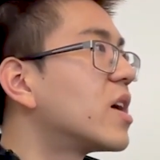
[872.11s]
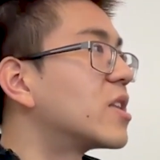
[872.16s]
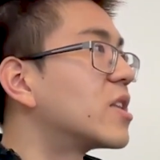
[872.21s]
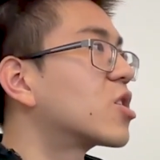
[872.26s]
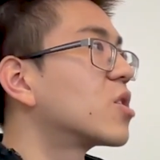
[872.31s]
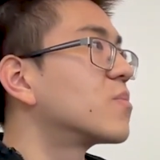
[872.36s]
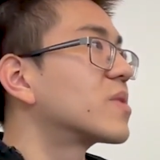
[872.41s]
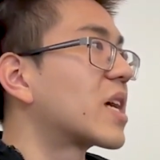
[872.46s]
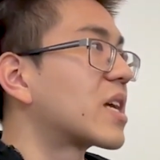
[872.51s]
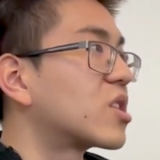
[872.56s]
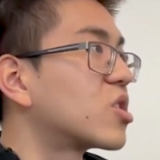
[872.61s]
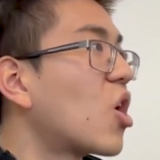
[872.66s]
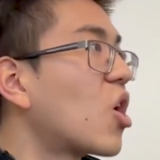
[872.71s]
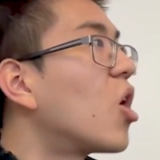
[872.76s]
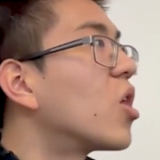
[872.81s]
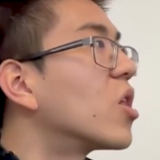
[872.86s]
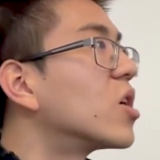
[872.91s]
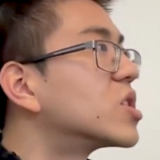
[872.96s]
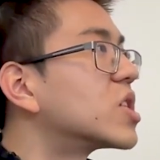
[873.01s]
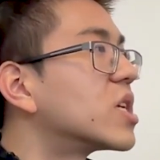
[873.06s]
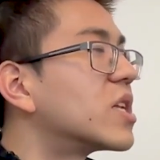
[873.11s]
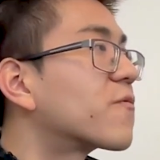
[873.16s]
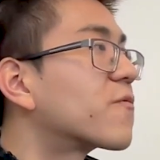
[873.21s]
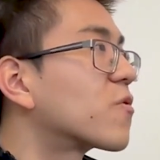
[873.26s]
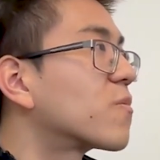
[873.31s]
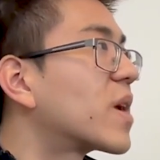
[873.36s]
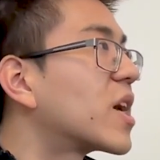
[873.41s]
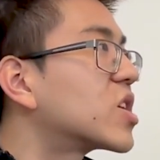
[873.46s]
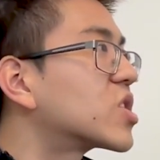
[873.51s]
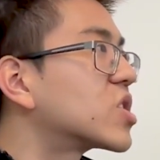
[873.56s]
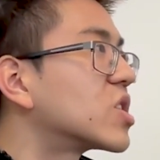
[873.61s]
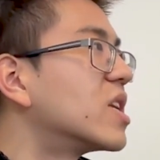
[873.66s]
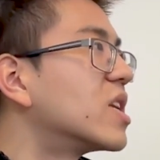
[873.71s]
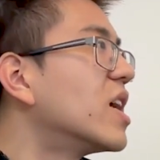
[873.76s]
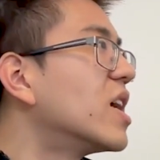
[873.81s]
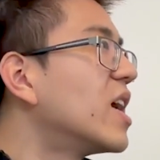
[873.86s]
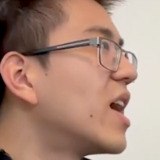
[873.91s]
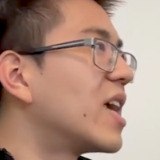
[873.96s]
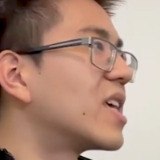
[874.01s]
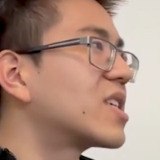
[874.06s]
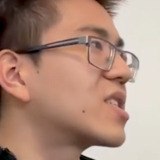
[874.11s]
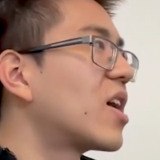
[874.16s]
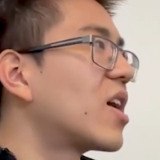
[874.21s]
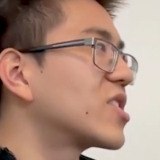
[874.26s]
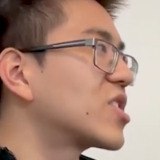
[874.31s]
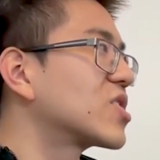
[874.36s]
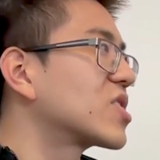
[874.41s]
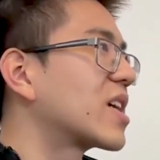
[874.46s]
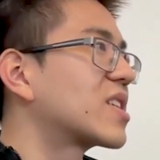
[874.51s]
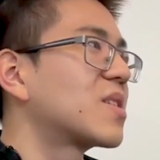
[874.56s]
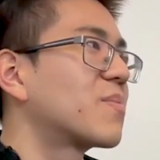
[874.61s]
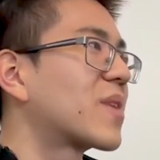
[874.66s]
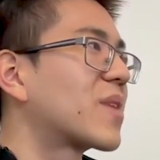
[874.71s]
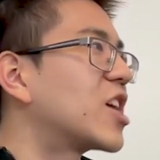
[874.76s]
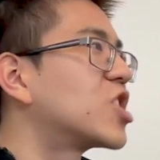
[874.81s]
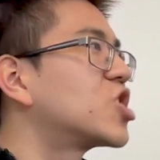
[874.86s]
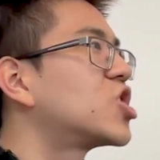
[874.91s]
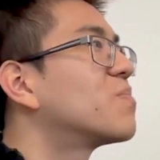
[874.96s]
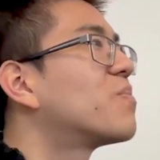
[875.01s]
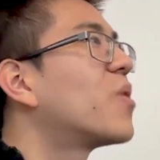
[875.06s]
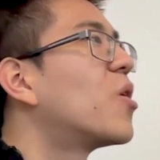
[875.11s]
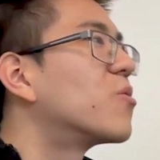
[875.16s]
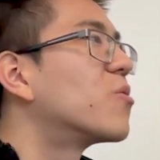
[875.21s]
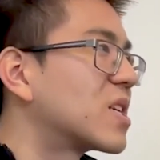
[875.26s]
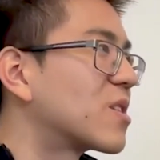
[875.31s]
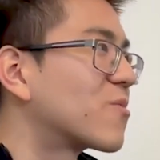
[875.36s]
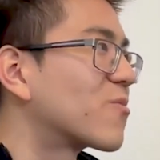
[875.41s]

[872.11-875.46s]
in terms of like knowledge and information. It's not just like some guy shit posting,